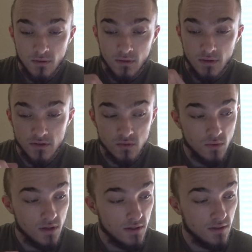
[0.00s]
That's
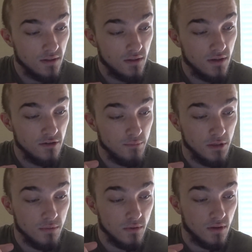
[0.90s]
why a lot of
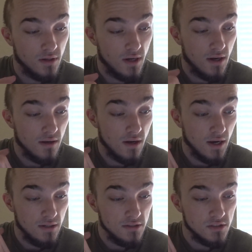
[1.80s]
people are
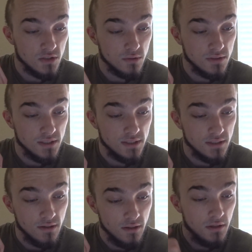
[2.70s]
highly so
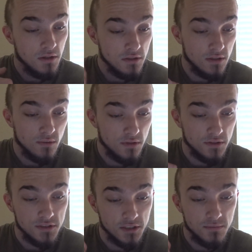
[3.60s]
addicted to going to the
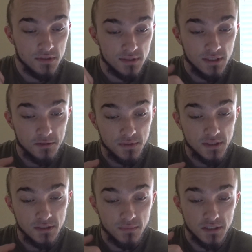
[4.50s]
gym these days,
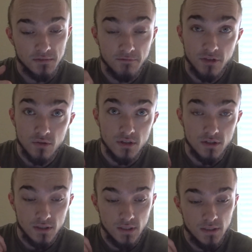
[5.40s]
because it makes them feel
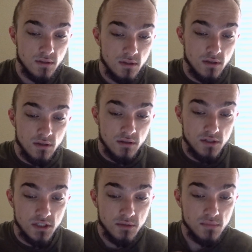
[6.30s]
good. The
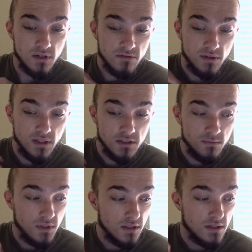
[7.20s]
gym definitely gives
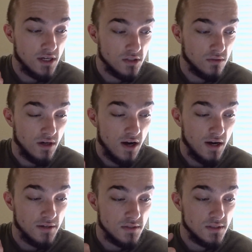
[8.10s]
me a natural
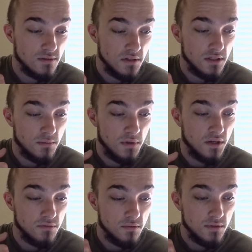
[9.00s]
high, and soaking up
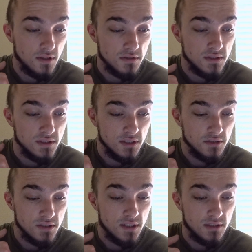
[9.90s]
everyone else's
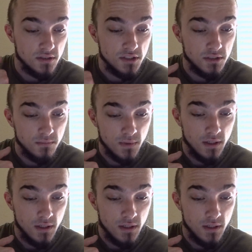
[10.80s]
energy at the gym